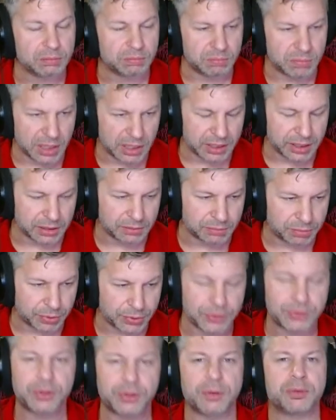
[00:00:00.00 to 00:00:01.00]
million
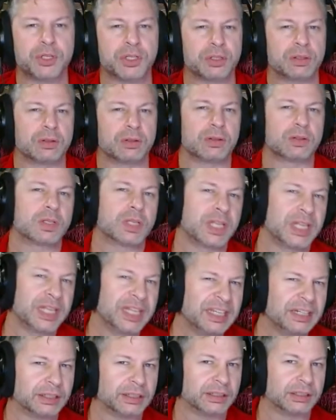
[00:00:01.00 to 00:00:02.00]
prescriptions a
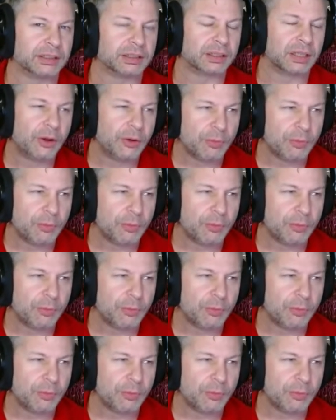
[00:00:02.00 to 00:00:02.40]
year.